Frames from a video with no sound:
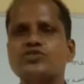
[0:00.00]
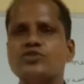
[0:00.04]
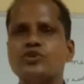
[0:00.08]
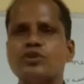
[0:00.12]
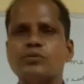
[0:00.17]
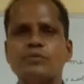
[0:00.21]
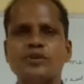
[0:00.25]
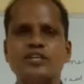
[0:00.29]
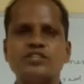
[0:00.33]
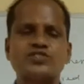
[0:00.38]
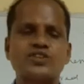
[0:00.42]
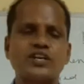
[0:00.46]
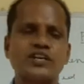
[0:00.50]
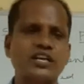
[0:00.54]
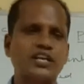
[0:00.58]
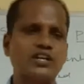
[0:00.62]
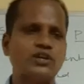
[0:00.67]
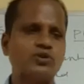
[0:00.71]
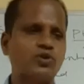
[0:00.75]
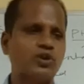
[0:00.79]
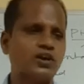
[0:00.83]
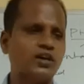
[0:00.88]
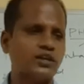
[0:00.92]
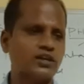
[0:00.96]
You will be studying
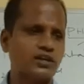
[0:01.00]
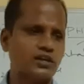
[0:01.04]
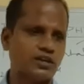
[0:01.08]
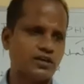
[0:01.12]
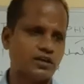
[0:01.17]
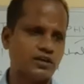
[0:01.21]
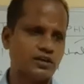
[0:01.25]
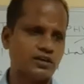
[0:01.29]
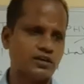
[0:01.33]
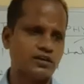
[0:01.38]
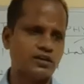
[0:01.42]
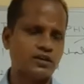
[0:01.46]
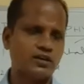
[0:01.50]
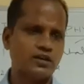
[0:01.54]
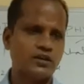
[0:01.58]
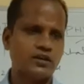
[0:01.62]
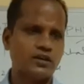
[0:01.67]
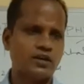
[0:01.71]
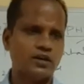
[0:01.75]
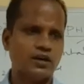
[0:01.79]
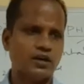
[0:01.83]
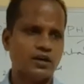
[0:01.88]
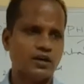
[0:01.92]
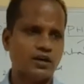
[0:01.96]
your
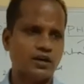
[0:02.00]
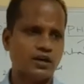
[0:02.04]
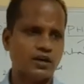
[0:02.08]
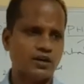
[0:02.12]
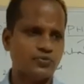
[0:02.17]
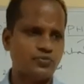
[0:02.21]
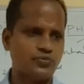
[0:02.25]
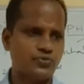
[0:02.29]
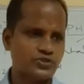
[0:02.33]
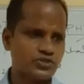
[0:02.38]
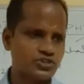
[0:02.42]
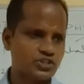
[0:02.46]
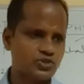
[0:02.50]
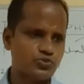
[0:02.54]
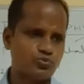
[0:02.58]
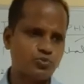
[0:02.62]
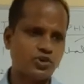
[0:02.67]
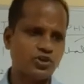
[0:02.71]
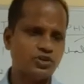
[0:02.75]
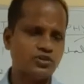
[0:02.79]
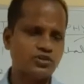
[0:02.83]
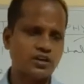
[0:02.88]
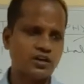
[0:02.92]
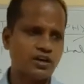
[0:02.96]
physics
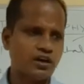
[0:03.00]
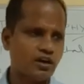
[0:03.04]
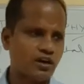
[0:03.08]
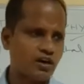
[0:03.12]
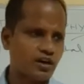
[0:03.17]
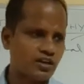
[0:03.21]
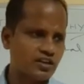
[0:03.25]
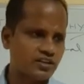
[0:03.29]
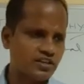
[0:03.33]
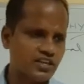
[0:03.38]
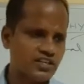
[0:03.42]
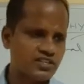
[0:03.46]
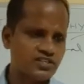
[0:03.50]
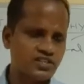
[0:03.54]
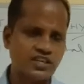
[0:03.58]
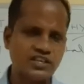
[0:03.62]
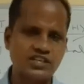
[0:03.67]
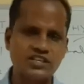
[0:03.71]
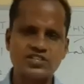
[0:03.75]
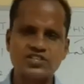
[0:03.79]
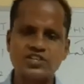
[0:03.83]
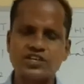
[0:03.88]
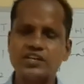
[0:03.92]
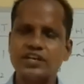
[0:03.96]
book all these
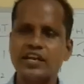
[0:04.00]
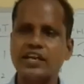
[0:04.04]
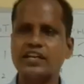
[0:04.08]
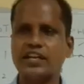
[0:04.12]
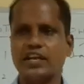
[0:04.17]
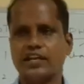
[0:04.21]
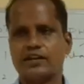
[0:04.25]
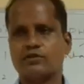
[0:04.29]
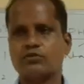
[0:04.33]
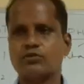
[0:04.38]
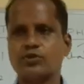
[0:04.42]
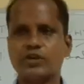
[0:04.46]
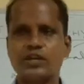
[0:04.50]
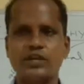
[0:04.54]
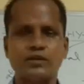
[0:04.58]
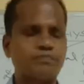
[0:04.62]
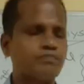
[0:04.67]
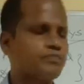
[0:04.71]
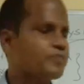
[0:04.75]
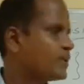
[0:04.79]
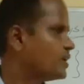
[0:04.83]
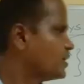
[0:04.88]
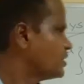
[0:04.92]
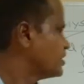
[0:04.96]
in detail. Okay.
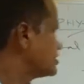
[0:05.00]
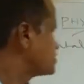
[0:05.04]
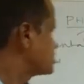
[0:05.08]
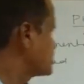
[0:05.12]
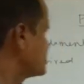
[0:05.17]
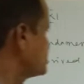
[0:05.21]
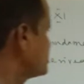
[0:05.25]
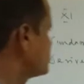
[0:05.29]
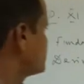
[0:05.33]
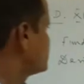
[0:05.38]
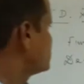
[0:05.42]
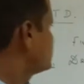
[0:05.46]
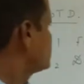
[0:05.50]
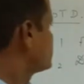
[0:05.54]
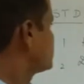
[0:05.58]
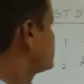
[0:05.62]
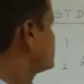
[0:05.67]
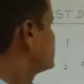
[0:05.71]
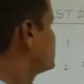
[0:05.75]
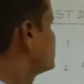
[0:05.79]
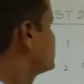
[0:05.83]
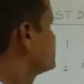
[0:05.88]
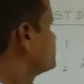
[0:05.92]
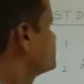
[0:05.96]
So here
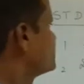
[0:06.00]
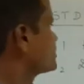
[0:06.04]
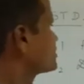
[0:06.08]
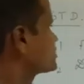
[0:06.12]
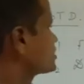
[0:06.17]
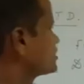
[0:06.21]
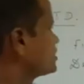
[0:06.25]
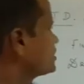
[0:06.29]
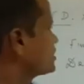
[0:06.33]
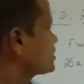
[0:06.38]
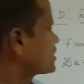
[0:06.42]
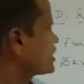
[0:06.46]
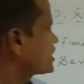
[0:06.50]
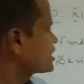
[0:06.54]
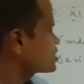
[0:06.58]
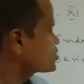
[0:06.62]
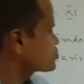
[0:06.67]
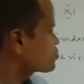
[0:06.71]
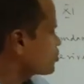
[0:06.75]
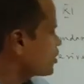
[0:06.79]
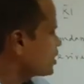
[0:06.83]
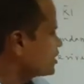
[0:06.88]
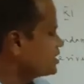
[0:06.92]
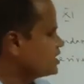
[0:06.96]
the
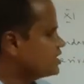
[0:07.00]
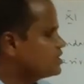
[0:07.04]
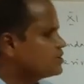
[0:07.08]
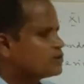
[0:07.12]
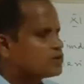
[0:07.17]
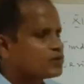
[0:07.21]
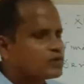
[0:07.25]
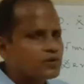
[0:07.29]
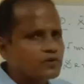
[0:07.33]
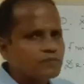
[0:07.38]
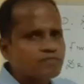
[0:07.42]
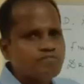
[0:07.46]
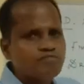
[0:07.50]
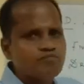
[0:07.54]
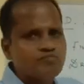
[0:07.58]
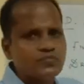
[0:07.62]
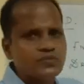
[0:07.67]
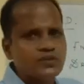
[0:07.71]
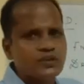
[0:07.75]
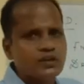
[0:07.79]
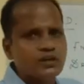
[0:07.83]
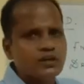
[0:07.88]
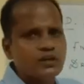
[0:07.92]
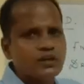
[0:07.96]
corresponding
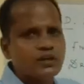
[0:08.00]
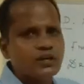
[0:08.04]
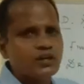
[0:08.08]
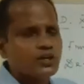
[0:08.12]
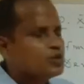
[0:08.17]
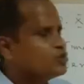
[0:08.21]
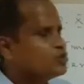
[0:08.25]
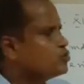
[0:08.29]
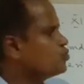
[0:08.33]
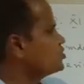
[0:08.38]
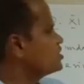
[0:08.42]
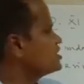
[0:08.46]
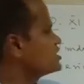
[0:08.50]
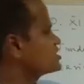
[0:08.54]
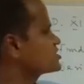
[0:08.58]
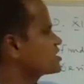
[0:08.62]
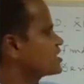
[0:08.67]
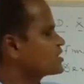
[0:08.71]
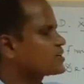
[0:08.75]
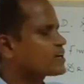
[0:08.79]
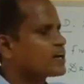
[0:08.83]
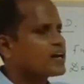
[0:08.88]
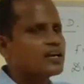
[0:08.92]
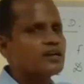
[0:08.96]
units are
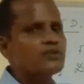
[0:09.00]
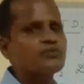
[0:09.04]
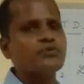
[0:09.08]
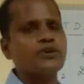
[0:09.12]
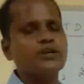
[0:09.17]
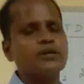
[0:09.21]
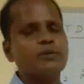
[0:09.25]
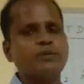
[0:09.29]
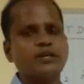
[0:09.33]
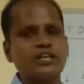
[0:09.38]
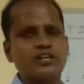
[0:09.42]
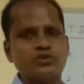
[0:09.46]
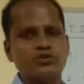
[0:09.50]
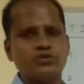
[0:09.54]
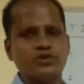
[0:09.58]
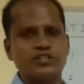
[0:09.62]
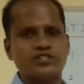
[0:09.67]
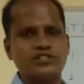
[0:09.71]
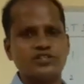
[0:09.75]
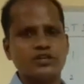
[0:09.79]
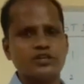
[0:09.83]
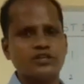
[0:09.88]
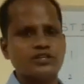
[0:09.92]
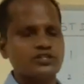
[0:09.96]
called fundamental units.
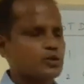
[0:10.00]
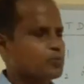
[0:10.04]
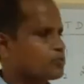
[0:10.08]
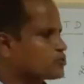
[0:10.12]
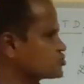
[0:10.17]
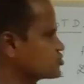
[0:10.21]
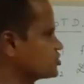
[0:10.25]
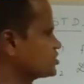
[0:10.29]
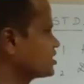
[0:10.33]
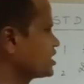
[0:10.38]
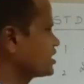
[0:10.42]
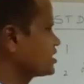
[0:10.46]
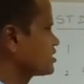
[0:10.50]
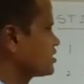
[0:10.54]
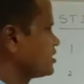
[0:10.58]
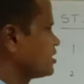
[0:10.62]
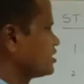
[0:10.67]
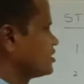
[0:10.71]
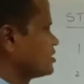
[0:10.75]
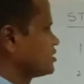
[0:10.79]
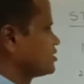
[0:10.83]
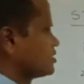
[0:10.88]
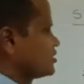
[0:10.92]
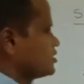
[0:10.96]
Suppose you take
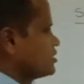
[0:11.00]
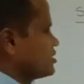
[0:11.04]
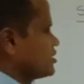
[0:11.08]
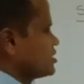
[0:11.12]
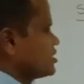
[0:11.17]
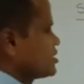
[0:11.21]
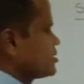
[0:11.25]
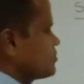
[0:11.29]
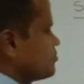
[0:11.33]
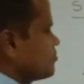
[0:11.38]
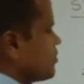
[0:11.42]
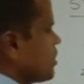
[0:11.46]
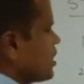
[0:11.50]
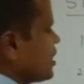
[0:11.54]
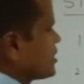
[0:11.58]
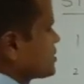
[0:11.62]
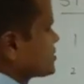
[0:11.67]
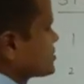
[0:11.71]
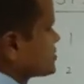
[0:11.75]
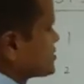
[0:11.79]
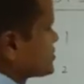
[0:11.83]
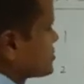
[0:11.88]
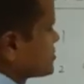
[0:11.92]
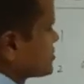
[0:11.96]
a
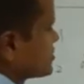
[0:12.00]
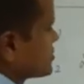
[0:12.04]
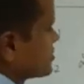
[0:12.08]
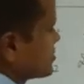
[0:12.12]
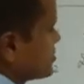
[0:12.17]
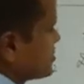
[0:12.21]
mass.